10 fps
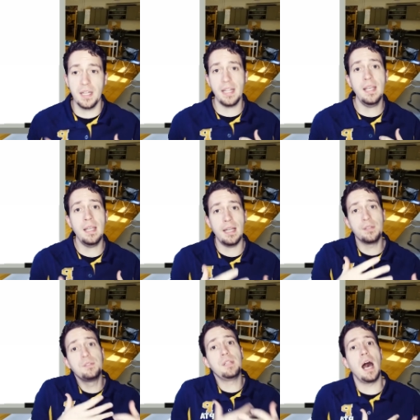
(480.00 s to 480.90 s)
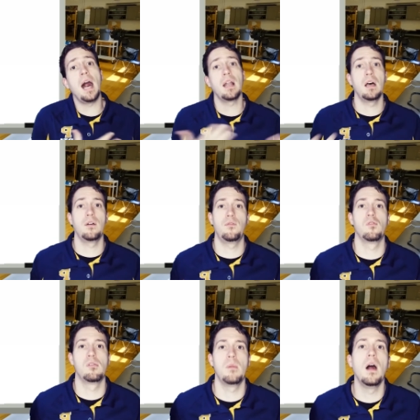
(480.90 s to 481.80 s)
that heat is not a
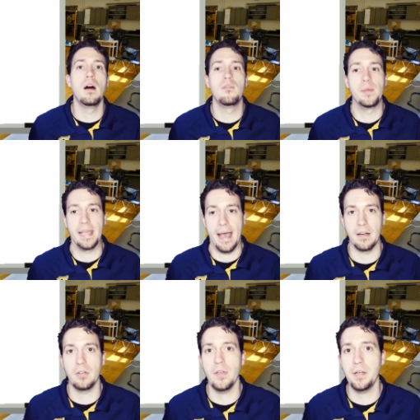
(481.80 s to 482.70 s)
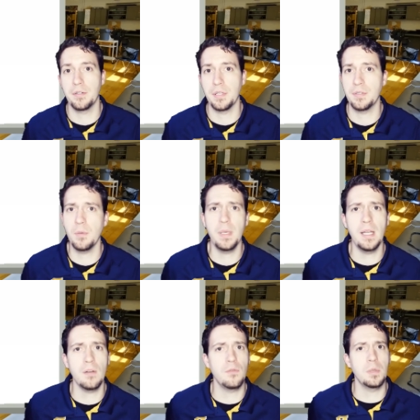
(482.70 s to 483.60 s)
form of mechanical energy. So be
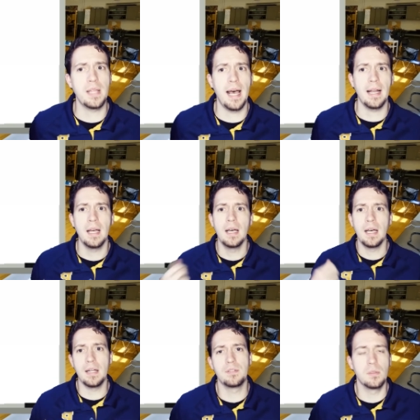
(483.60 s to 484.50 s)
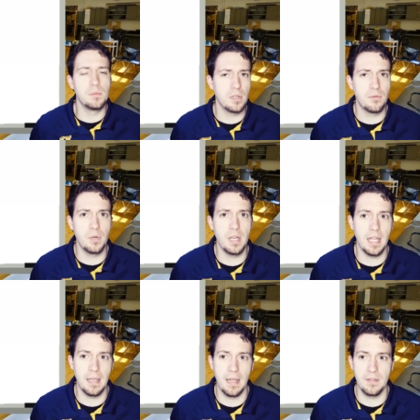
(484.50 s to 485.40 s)
careful with that in terms of
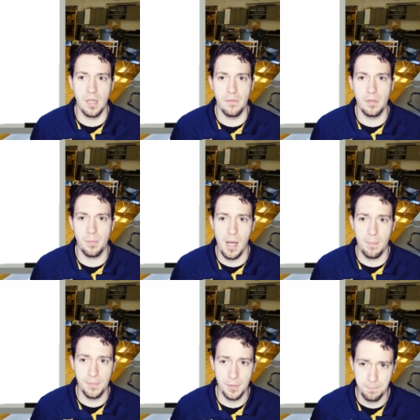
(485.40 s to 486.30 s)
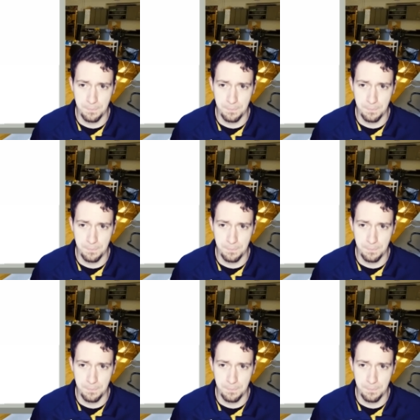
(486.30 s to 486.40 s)
reading and solving the problems.